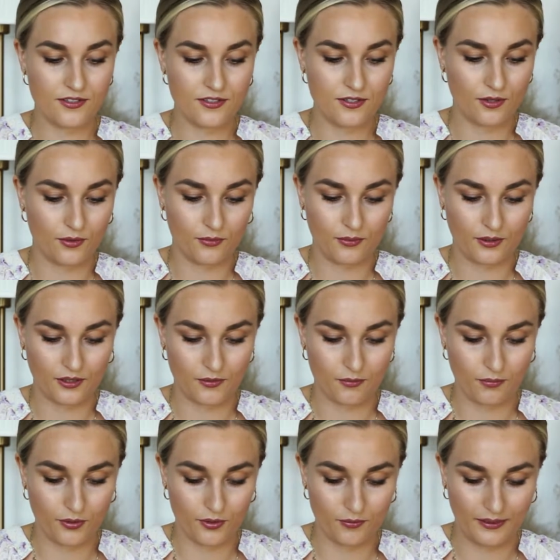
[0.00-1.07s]
So I'm gonna
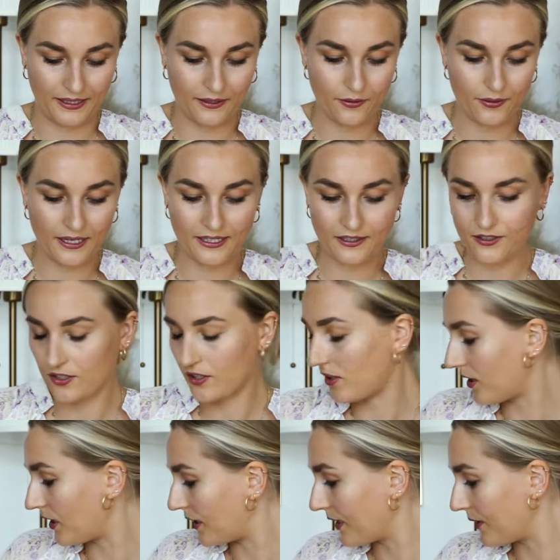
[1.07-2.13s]
put my credit
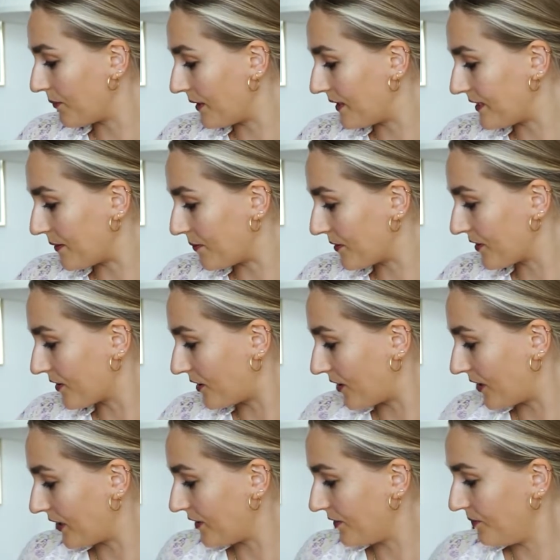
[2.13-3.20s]
card and my debit
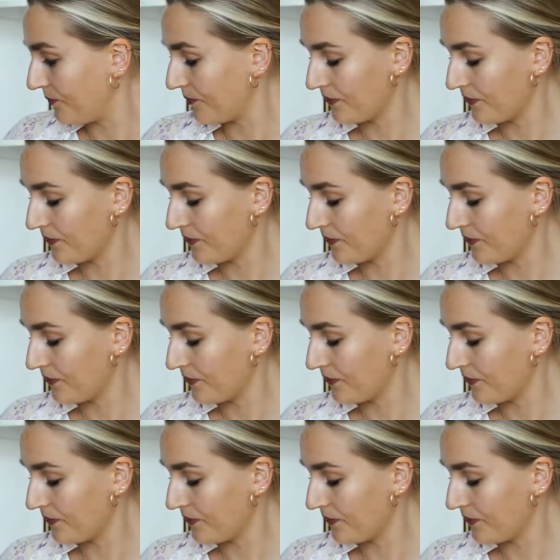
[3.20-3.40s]
card.